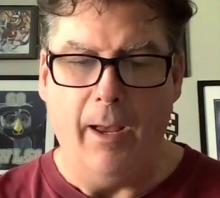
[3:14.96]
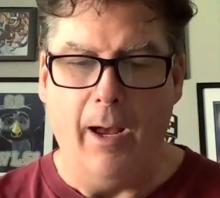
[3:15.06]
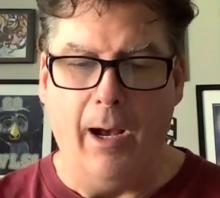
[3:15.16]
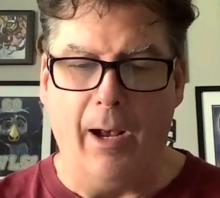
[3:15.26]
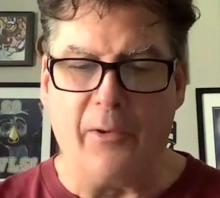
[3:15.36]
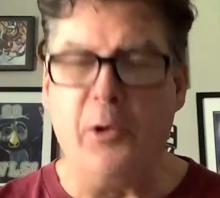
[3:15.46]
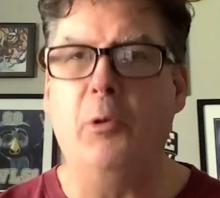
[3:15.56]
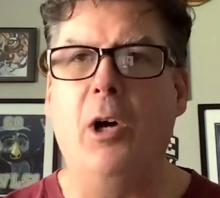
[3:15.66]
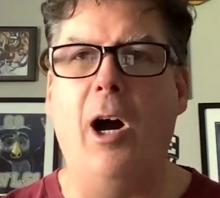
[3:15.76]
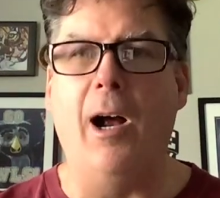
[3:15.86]

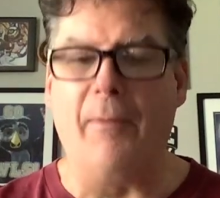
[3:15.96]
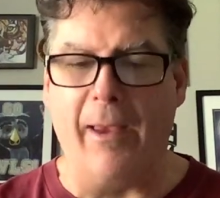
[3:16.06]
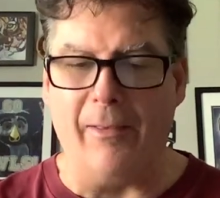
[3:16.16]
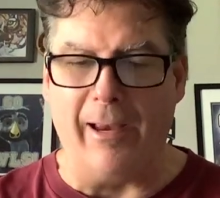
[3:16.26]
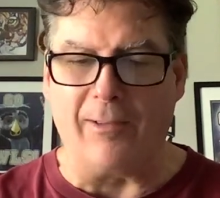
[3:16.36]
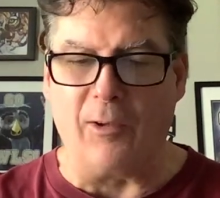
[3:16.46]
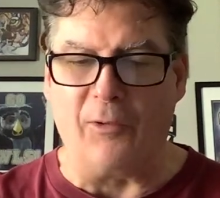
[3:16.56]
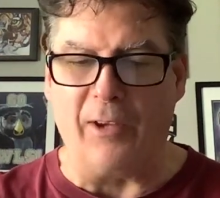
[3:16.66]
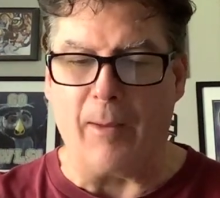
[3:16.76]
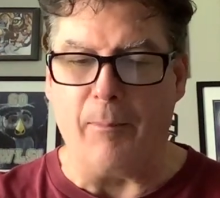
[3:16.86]
UConn, they landed
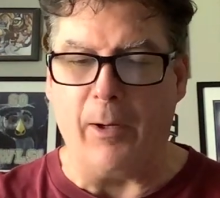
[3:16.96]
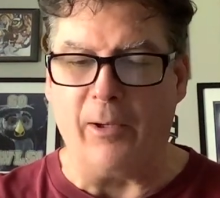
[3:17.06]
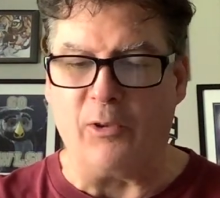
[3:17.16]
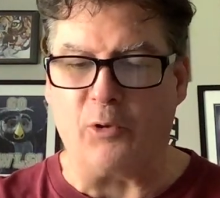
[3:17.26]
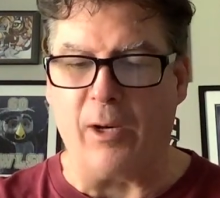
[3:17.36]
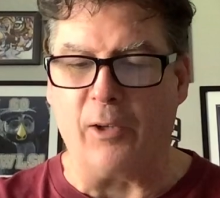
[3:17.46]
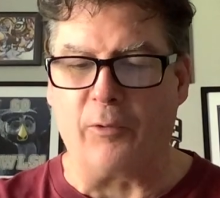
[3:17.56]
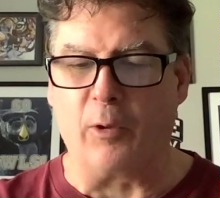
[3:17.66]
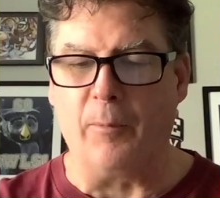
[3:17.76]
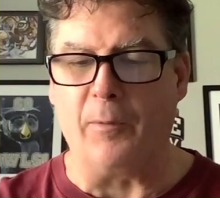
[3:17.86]
St. Mary's
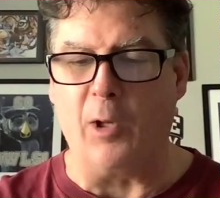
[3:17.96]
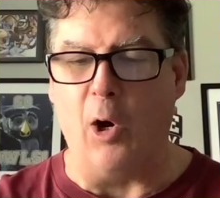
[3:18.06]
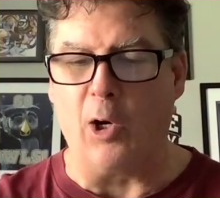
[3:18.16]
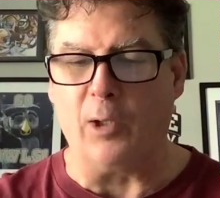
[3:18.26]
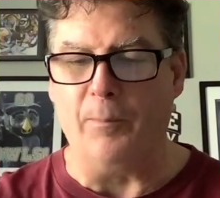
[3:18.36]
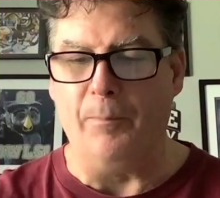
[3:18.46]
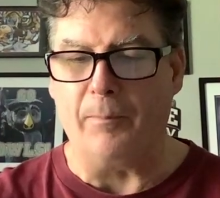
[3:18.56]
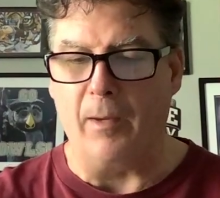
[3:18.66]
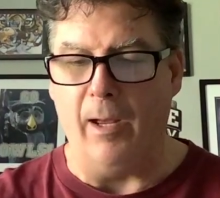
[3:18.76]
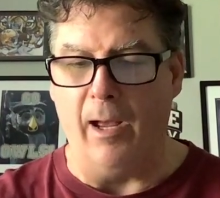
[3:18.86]
transfer guard
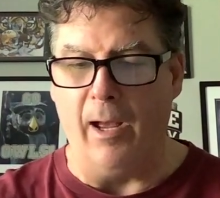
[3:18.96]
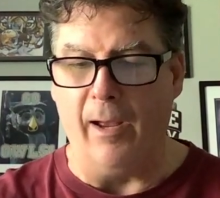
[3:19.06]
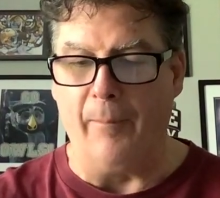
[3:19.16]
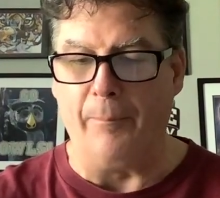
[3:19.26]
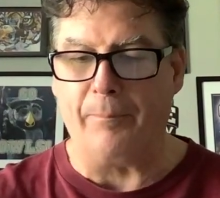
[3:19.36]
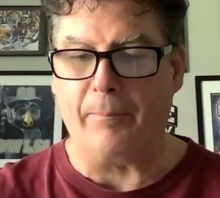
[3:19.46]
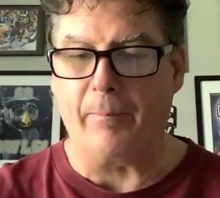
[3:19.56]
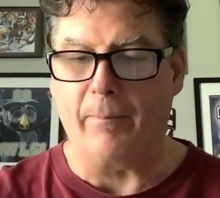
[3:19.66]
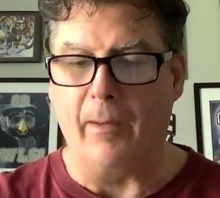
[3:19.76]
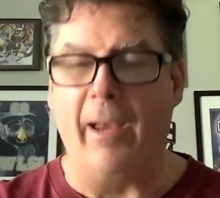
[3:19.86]

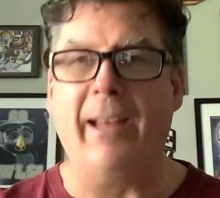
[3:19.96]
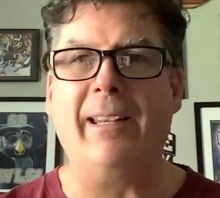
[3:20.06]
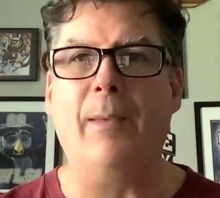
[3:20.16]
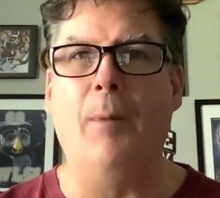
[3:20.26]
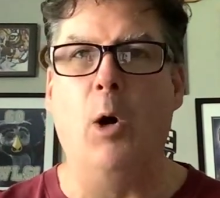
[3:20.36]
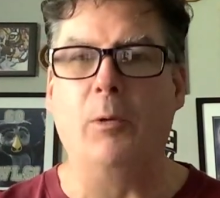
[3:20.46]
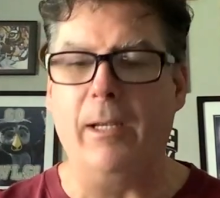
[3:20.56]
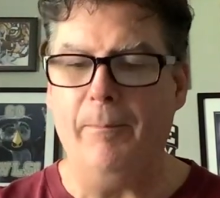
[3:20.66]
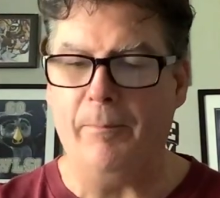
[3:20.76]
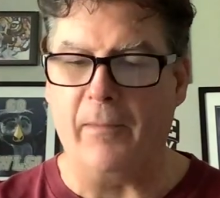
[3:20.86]
Adrian
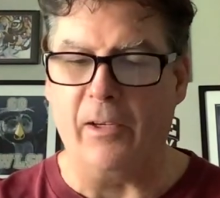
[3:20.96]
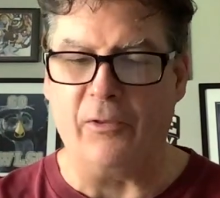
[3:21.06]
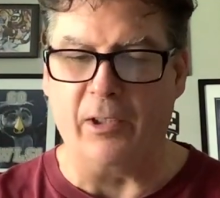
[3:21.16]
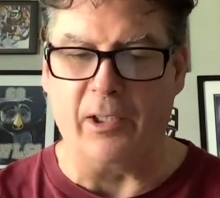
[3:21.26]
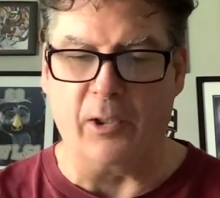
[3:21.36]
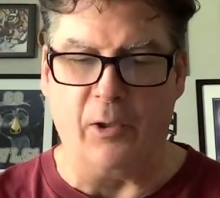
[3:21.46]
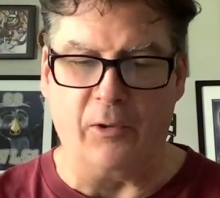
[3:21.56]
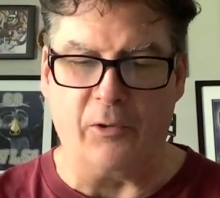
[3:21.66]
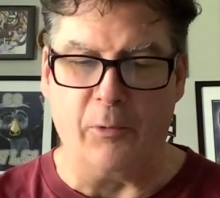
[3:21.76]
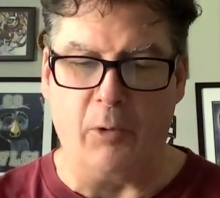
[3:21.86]
Mahoney. He's going to go to
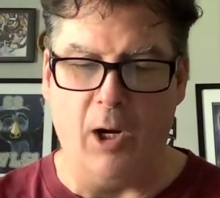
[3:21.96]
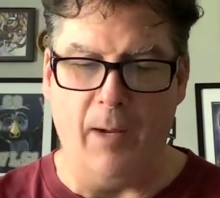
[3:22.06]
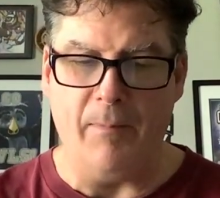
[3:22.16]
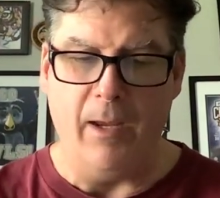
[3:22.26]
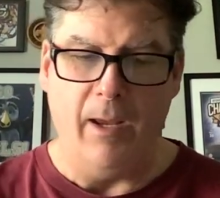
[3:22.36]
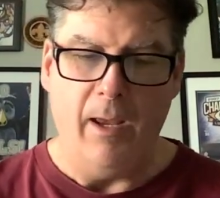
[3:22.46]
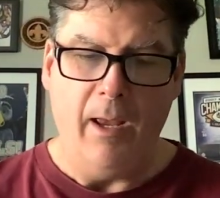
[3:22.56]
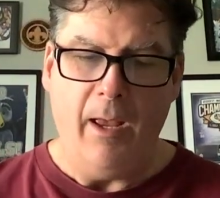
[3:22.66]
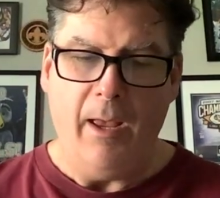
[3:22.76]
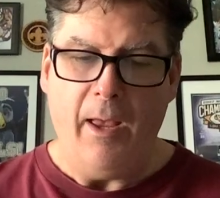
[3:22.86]
UConn.
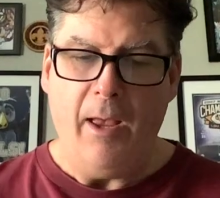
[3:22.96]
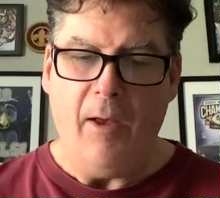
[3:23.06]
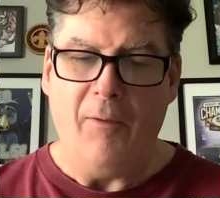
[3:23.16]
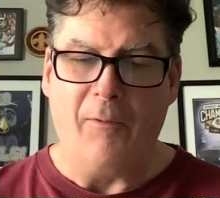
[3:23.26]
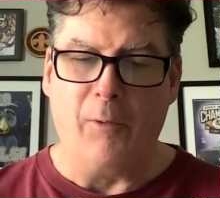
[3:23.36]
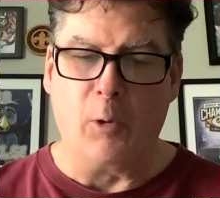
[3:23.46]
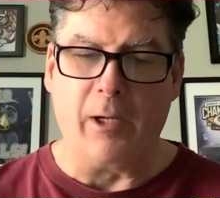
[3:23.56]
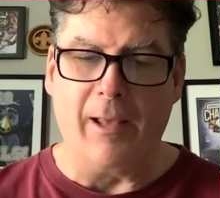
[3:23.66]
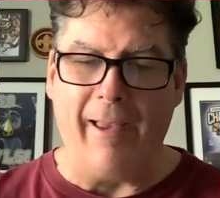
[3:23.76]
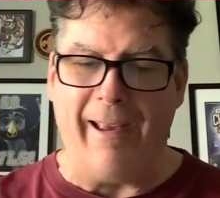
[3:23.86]

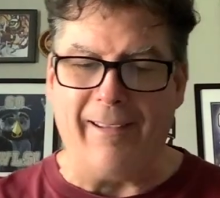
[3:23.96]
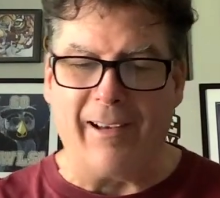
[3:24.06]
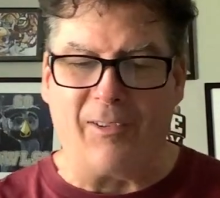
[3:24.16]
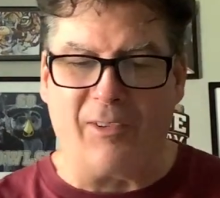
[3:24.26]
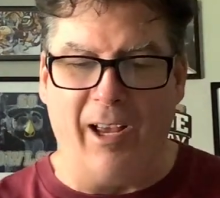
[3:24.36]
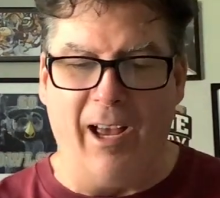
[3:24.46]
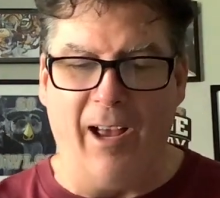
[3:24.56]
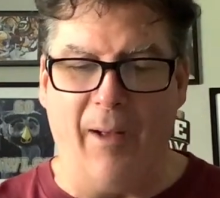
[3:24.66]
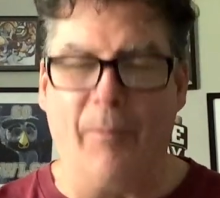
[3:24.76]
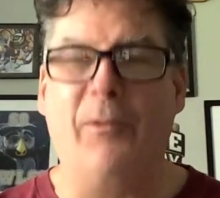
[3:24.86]
Florida Atlantic's,
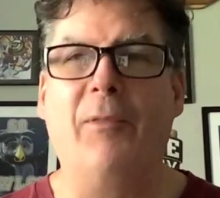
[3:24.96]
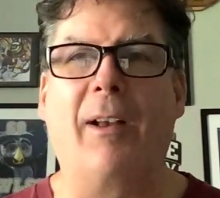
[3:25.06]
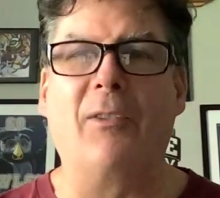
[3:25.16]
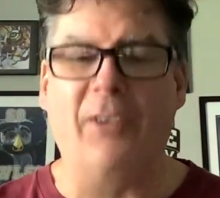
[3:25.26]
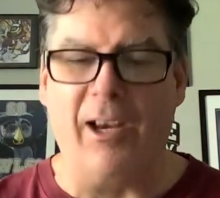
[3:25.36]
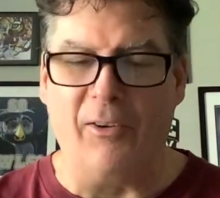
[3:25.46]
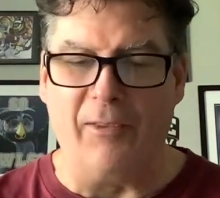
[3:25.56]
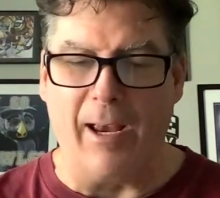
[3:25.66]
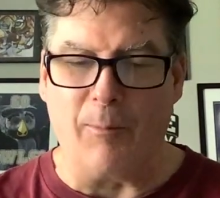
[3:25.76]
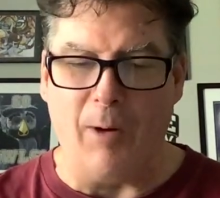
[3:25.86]
see if I can say his
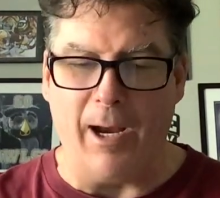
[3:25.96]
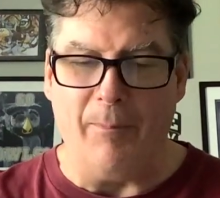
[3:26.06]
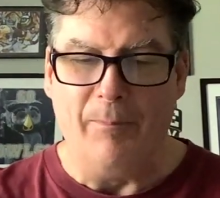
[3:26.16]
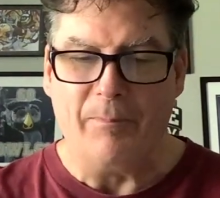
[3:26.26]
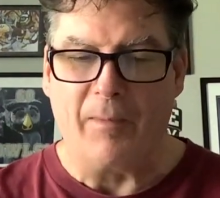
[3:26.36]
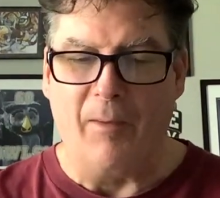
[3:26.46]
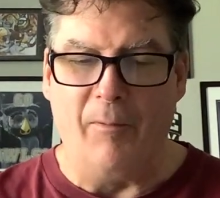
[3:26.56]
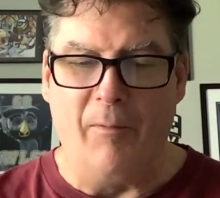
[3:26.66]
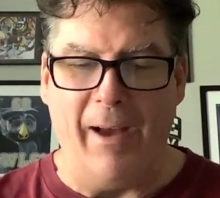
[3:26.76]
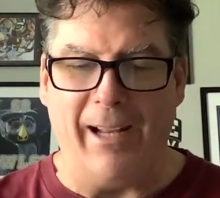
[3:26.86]
name right,
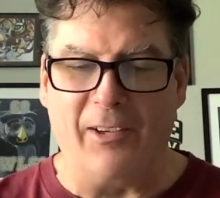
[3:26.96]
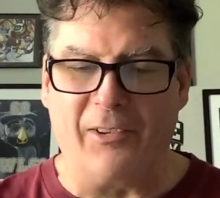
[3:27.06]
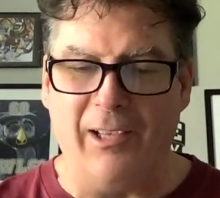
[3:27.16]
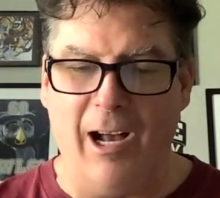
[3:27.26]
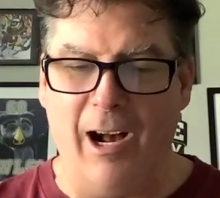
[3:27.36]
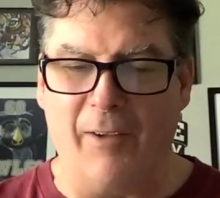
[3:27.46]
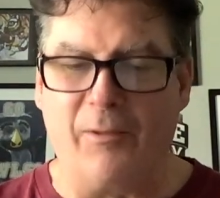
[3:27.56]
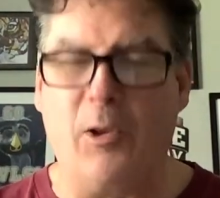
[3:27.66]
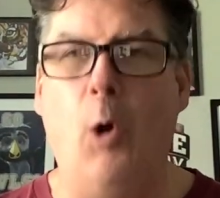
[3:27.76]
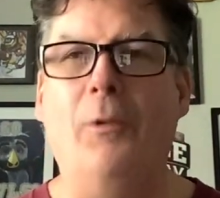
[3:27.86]

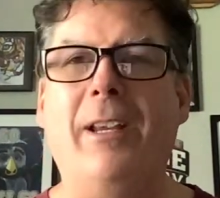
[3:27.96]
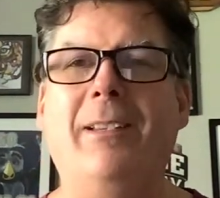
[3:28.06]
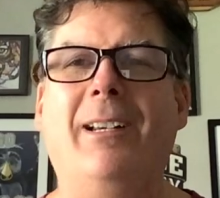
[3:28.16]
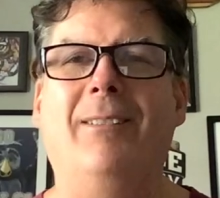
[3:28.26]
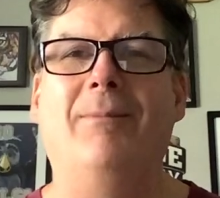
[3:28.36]
Vladislav Golden.